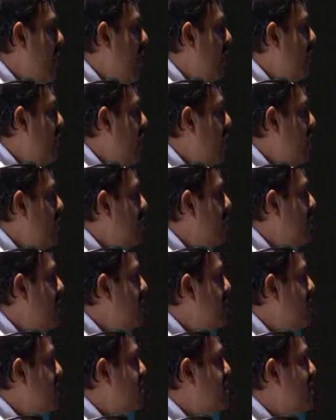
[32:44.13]
And then
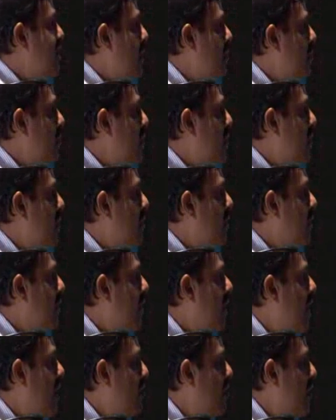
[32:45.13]
this chamber,
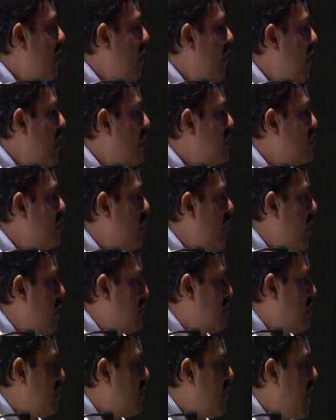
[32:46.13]
every day you
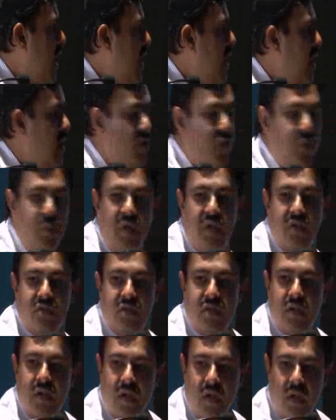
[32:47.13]
spend some 5 lakh rupees
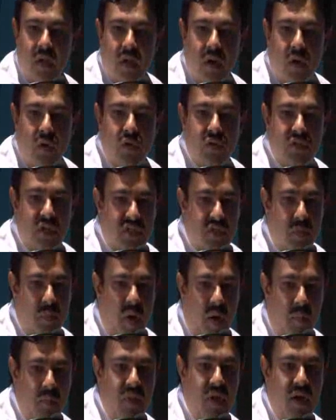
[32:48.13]
to just
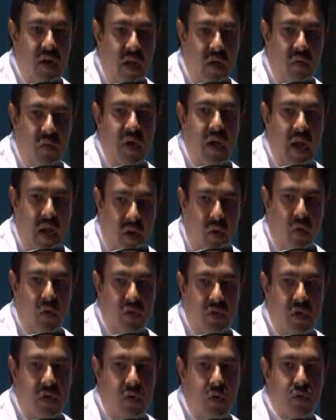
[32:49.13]
pump that liquid
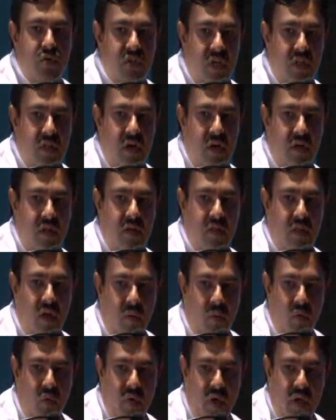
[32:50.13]
nitrogen to generate the
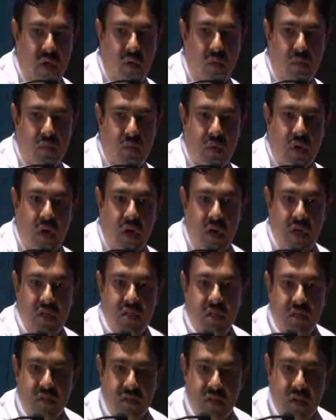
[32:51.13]
thermo-vacuum
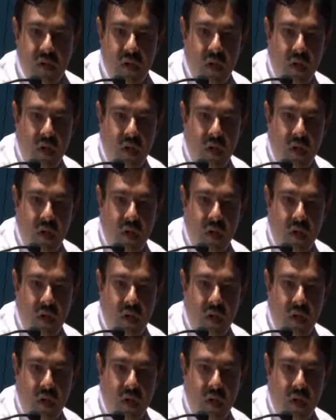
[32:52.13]
conditions.